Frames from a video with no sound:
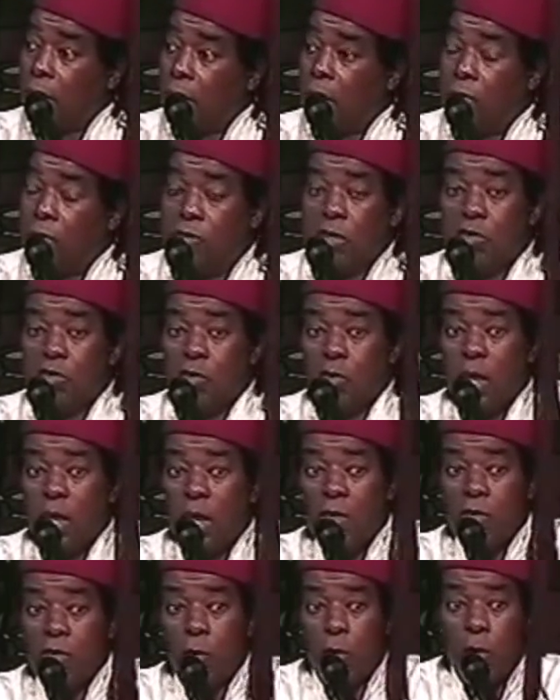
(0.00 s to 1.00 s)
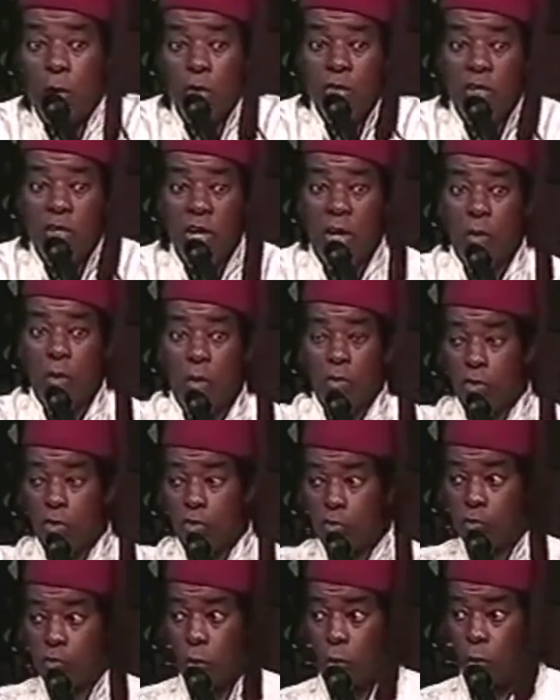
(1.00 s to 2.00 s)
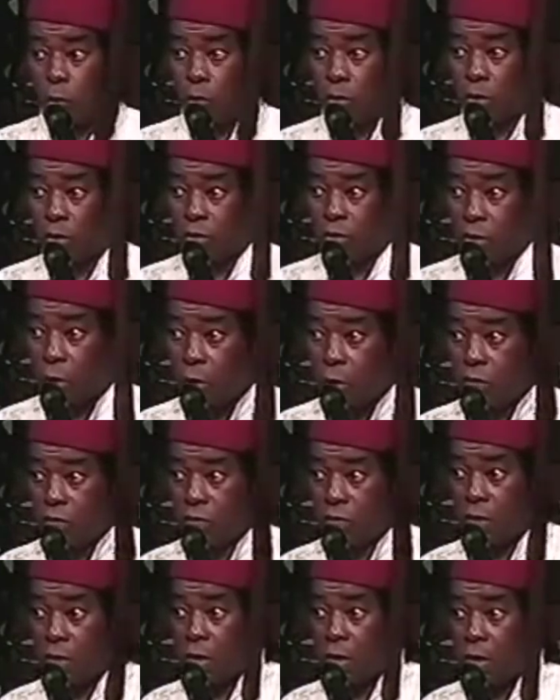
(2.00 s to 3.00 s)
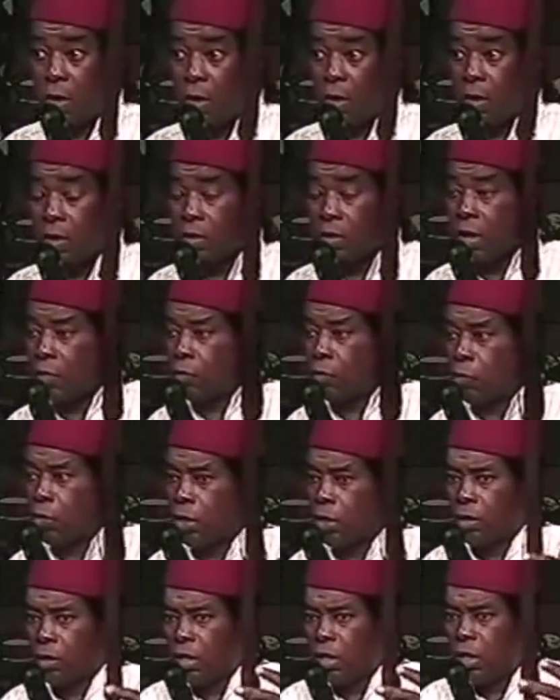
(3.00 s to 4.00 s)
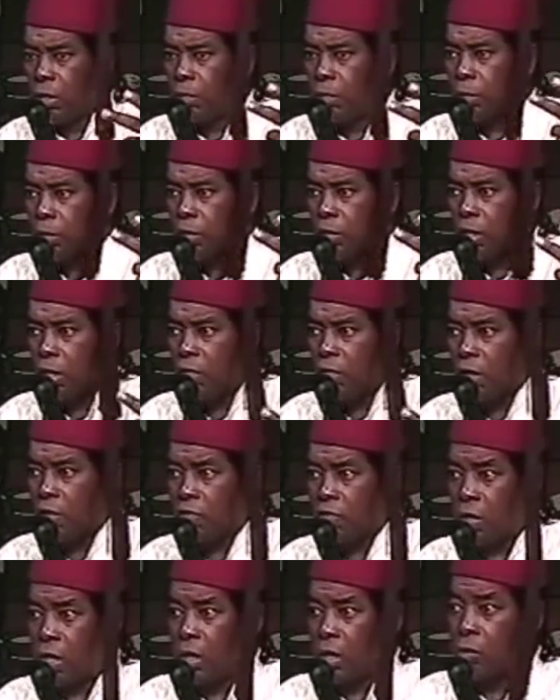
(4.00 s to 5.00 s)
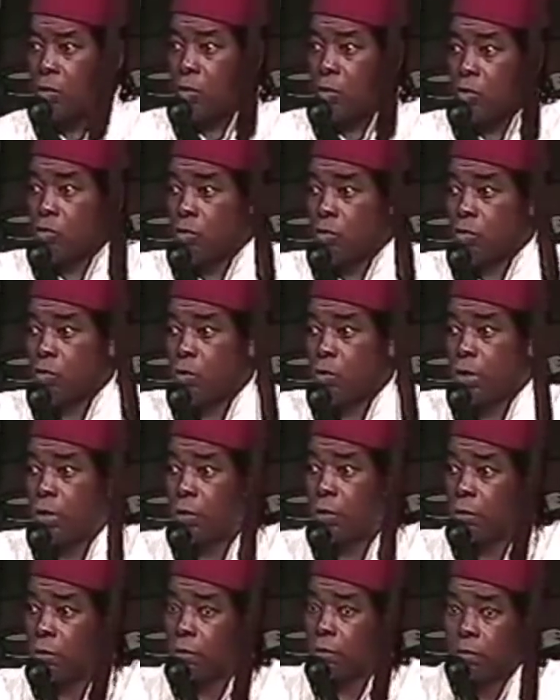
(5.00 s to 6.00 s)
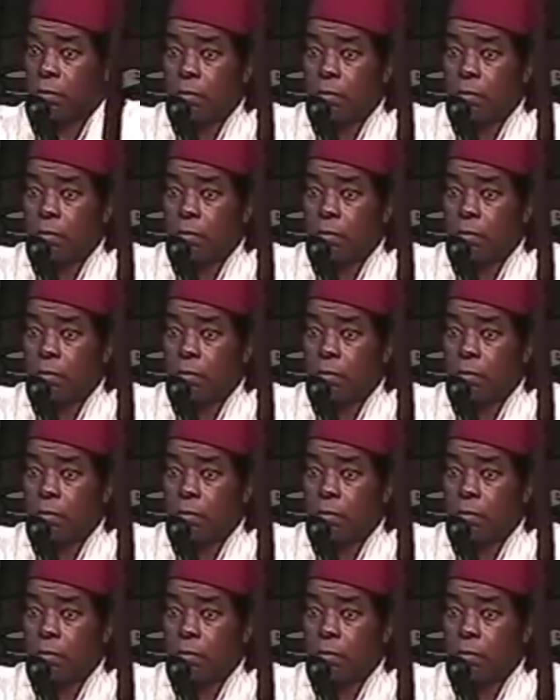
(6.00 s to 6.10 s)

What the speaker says: And see, so then you got all these grown adults that really believe that Santa Claus was real